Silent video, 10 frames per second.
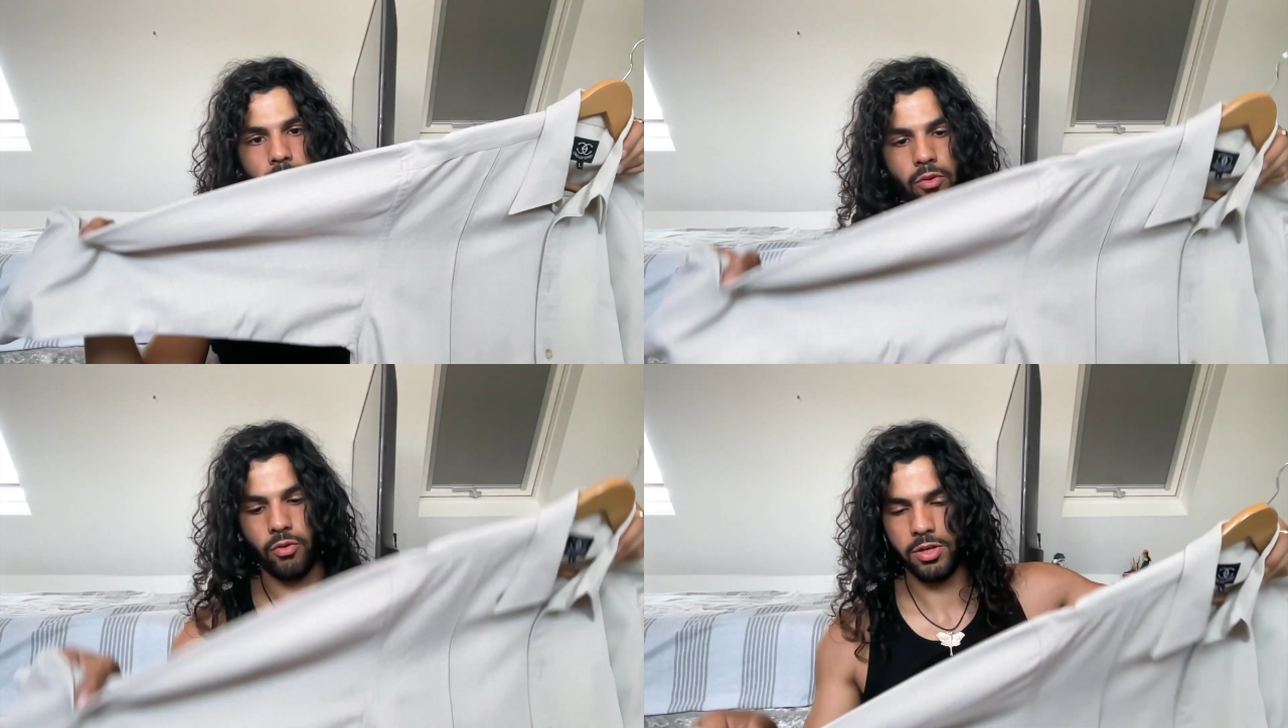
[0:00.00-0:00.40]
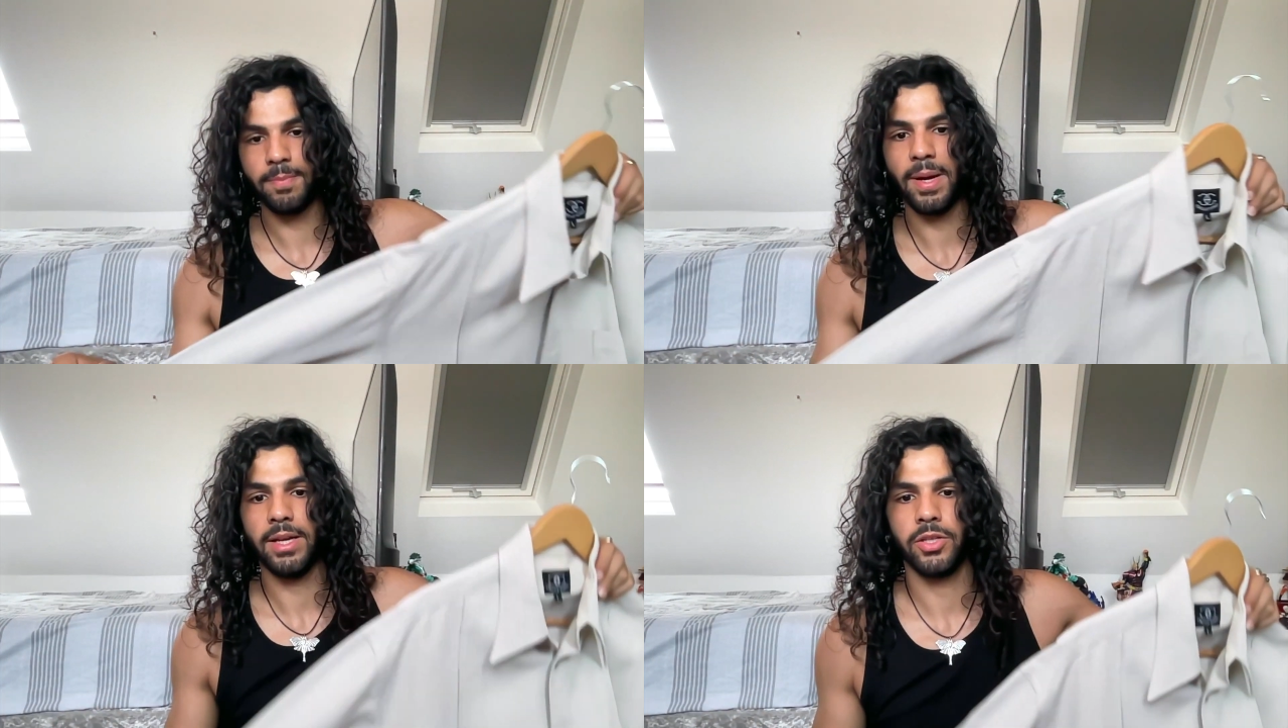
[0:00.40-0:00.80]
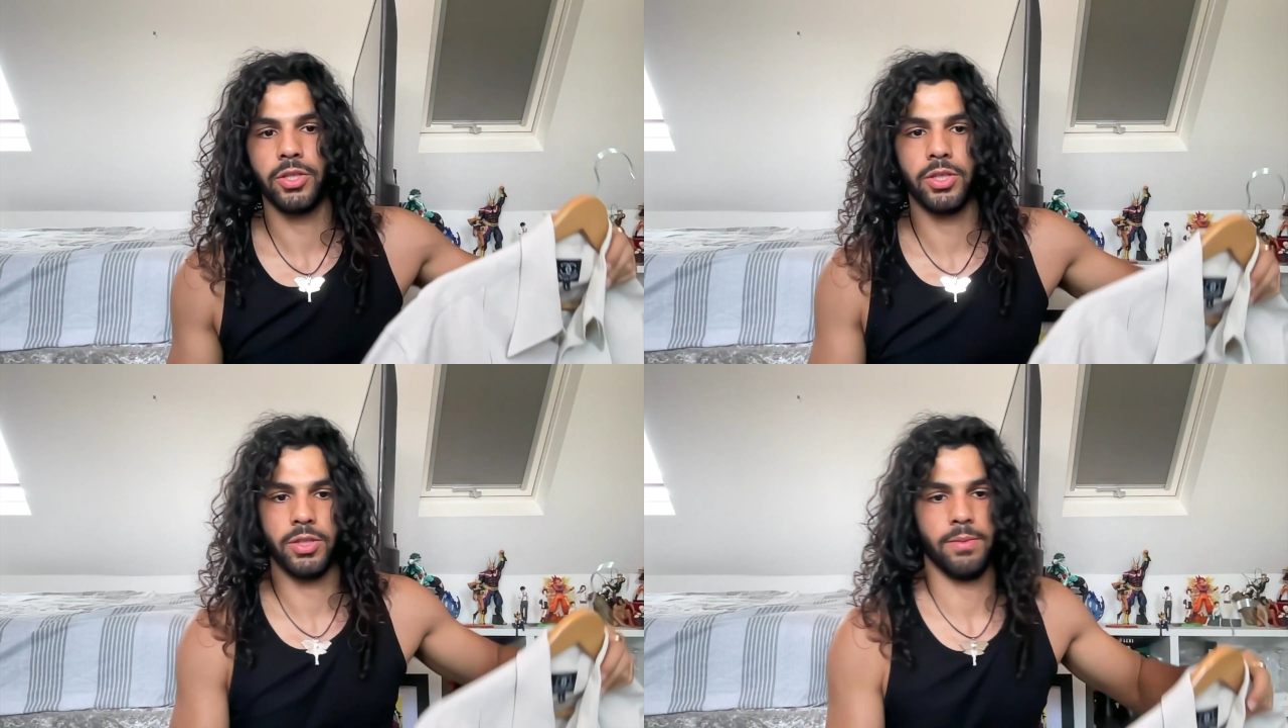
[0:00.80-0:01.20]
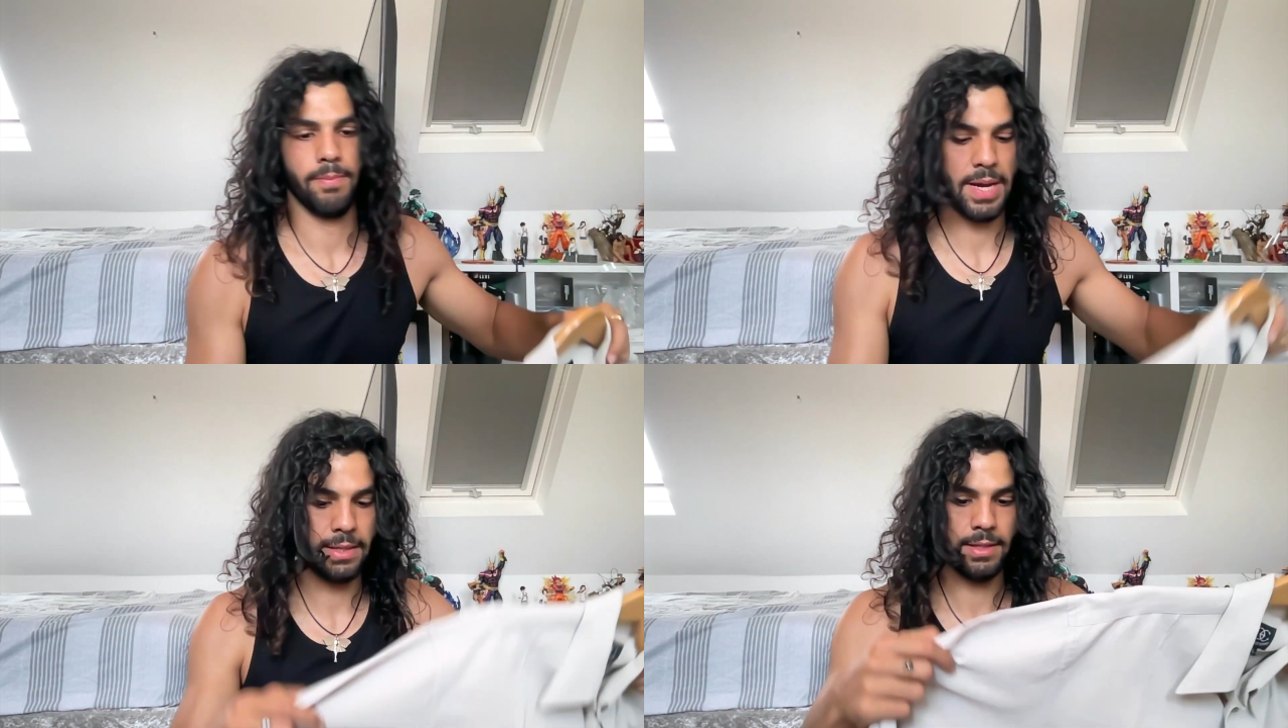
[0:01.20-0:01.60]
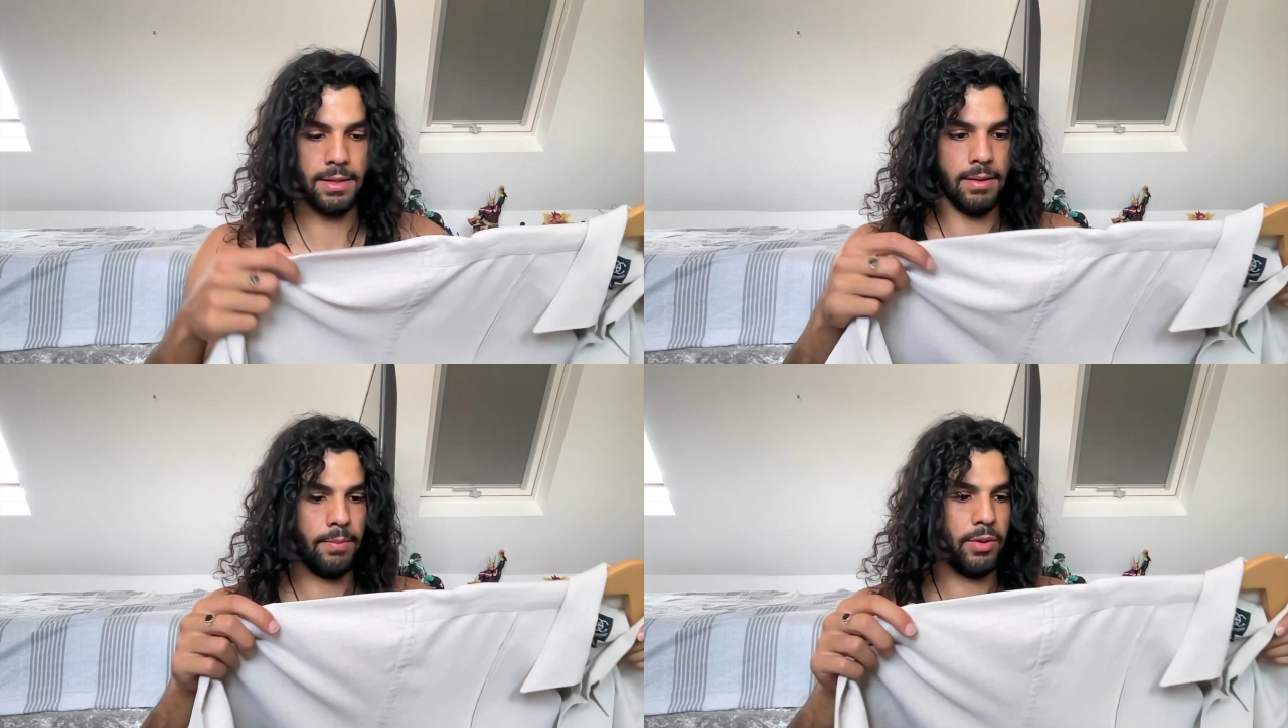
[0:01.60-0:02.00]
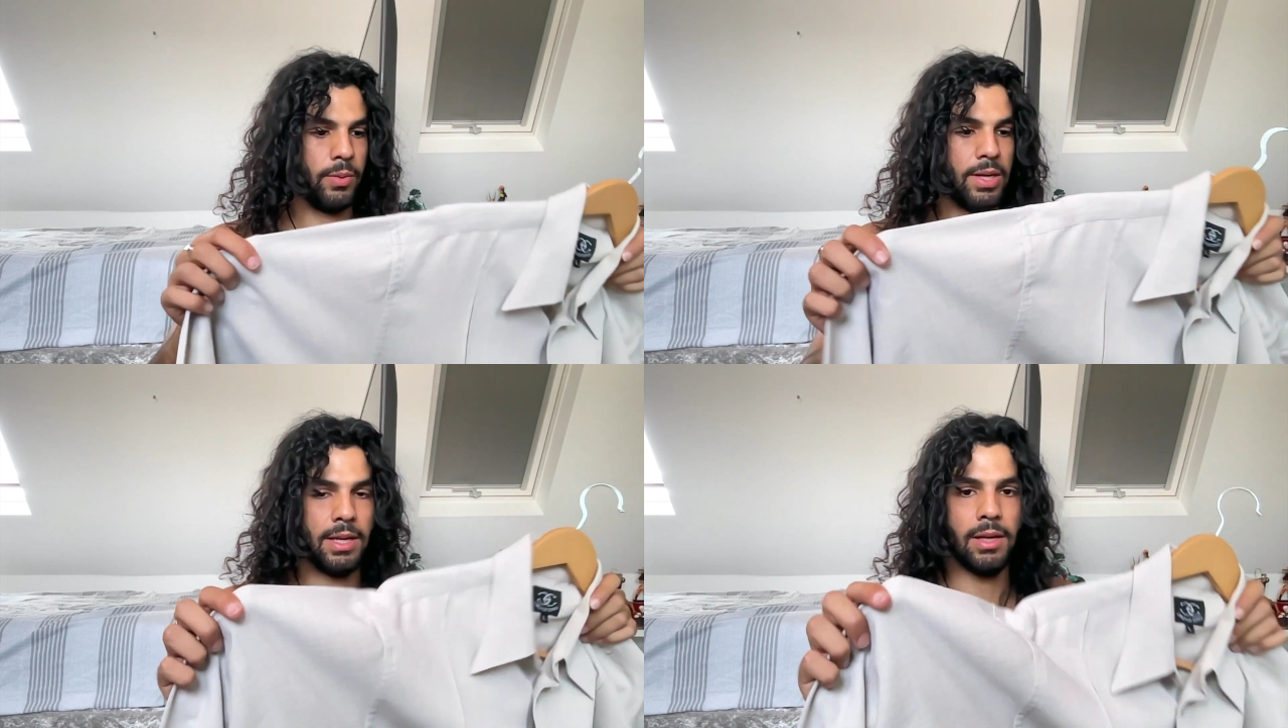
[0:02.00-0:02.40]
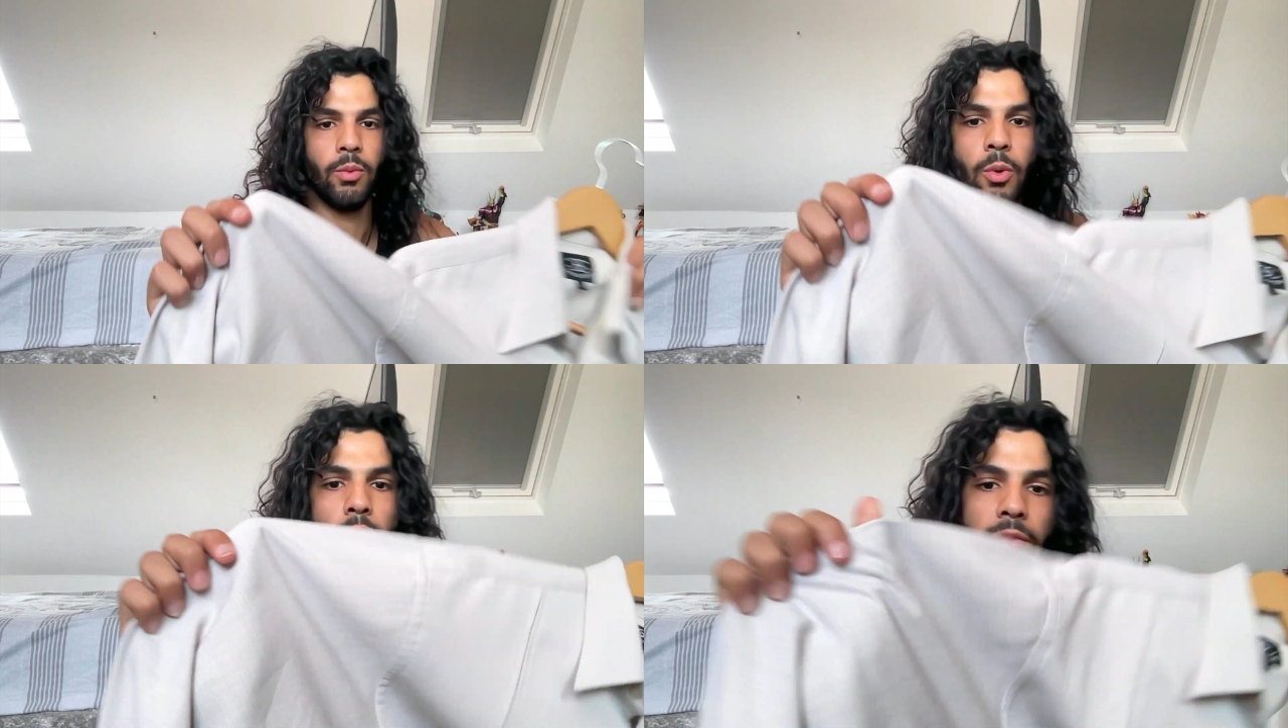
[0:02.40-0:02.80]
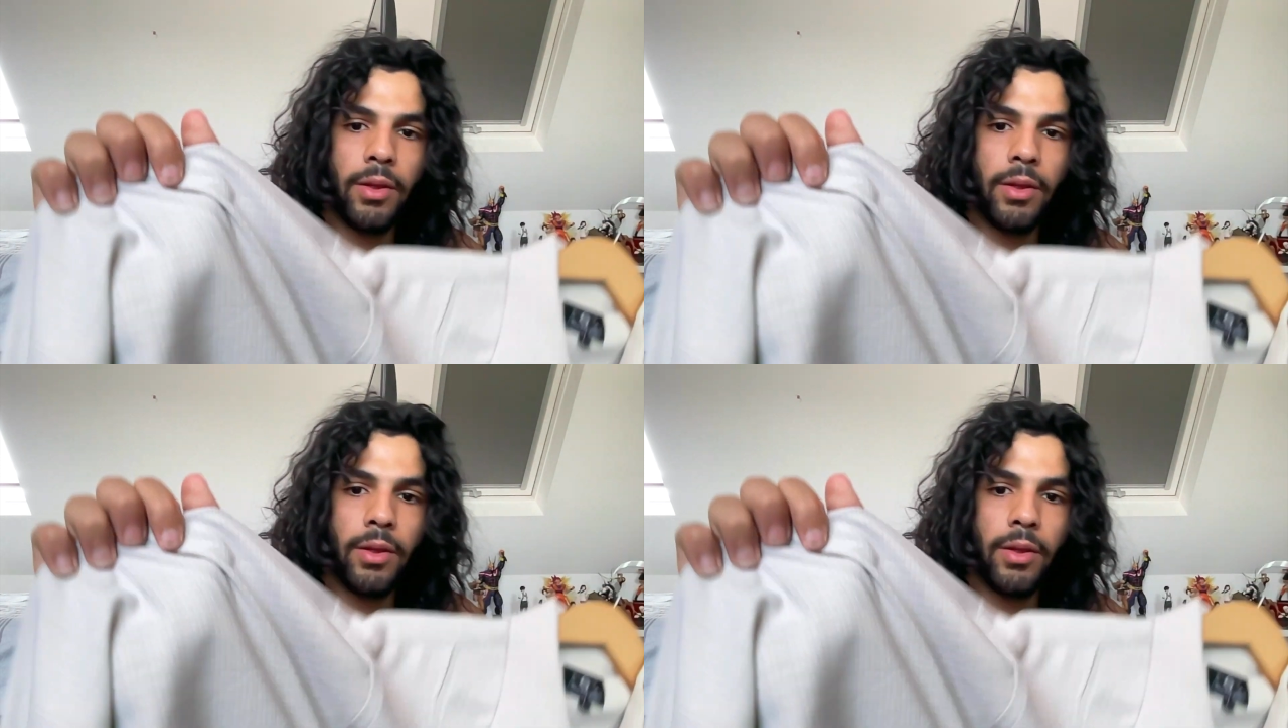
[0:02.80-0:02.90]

cross patch pattern in between it, like woven.